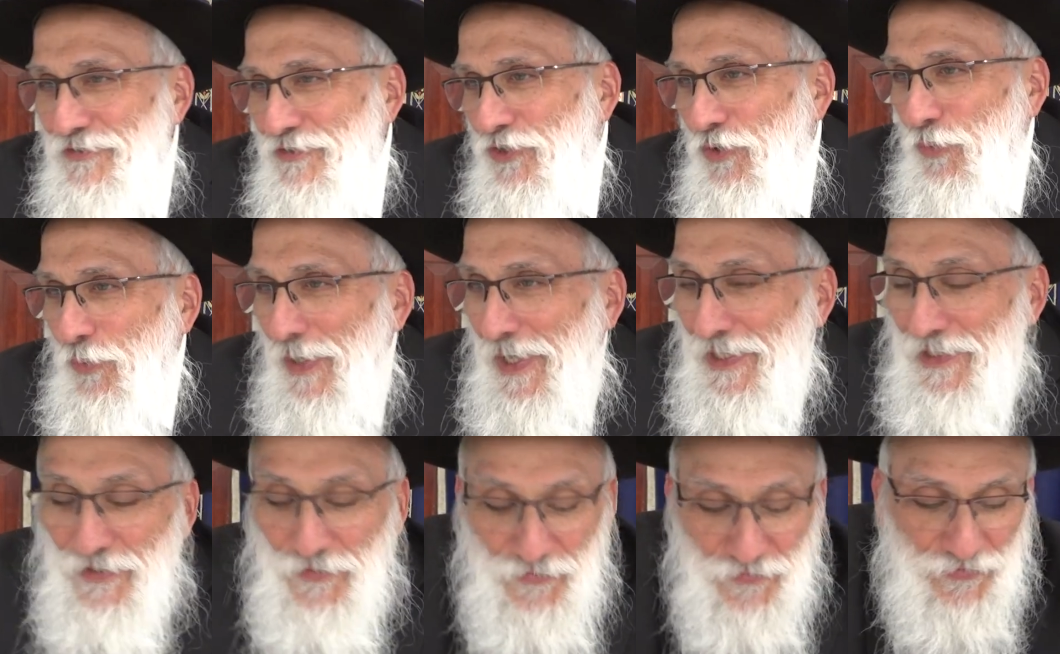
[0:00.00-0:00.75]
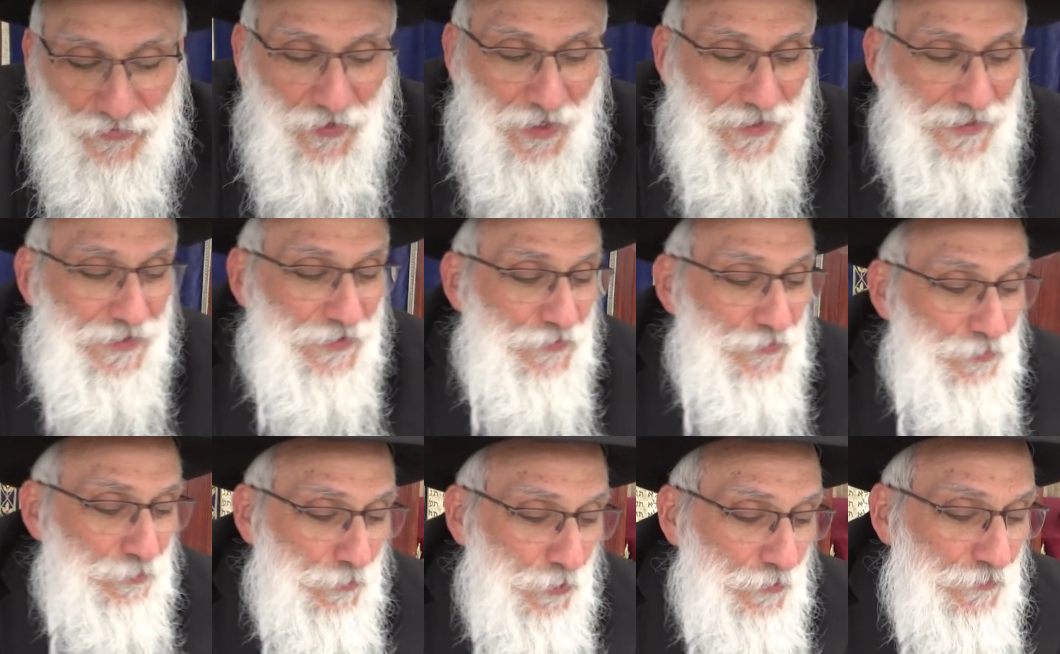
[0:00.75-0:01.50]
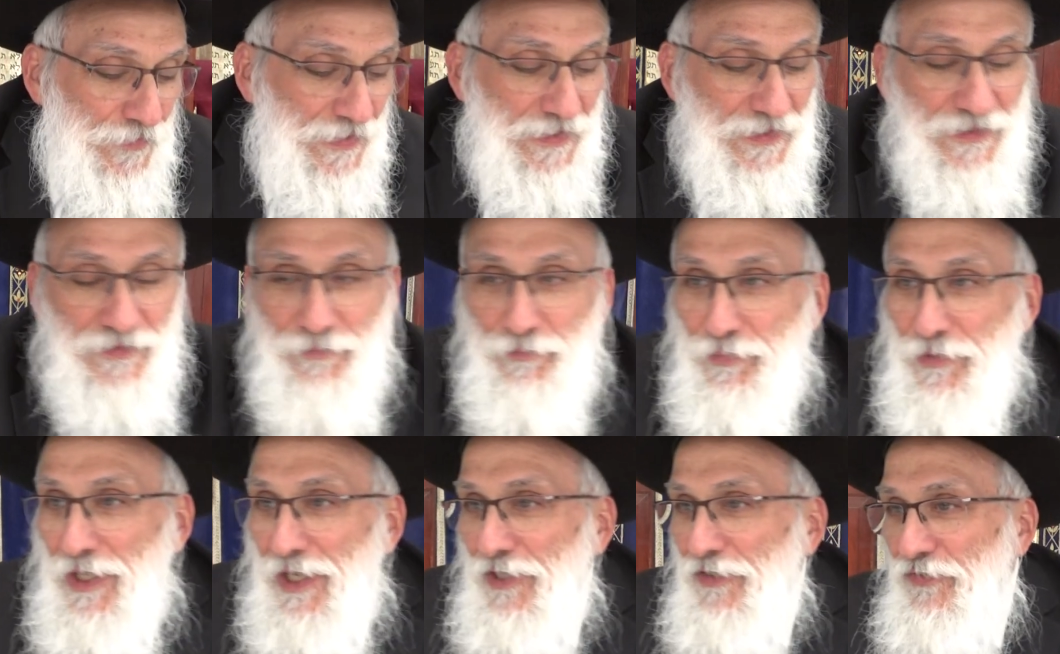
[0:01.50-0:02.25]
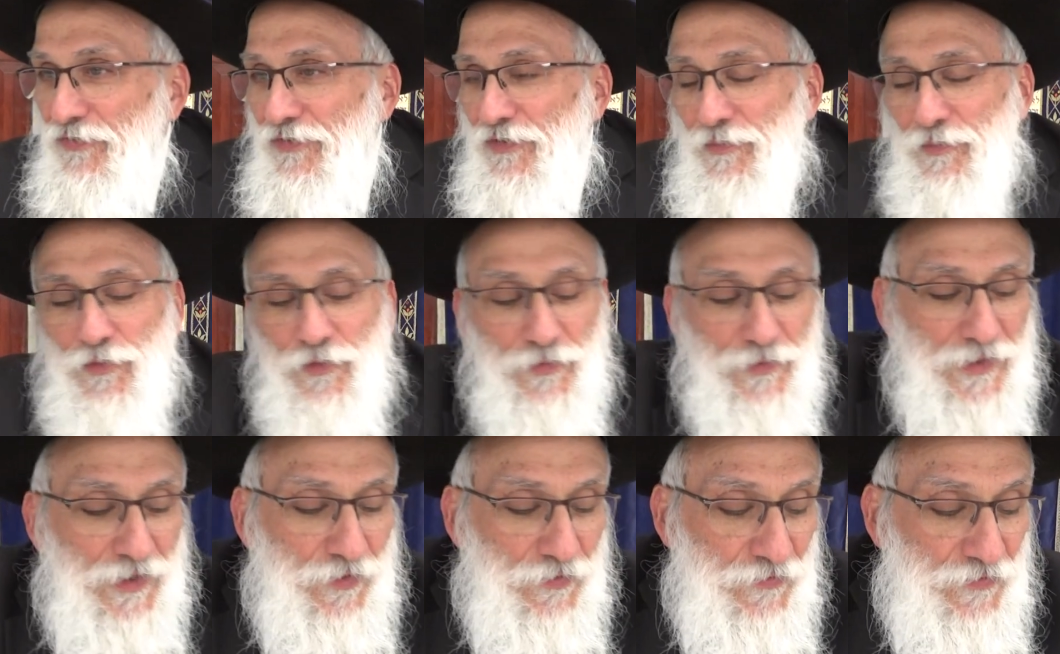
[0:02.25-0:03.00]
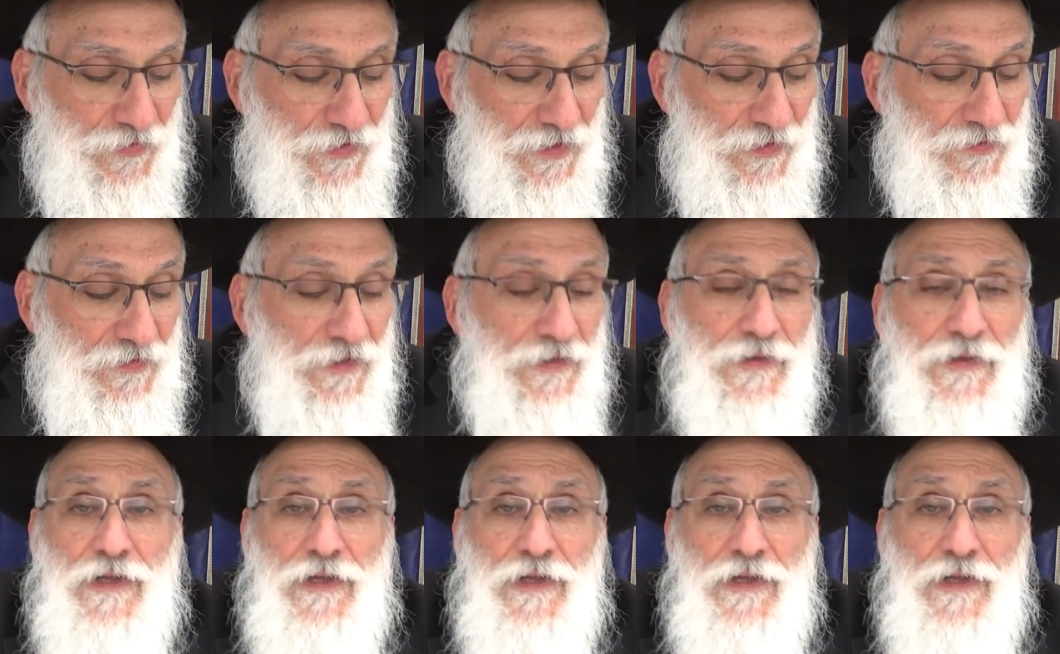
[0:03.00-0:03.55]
The way the sun is moving, it blocks the moon. You don't see it.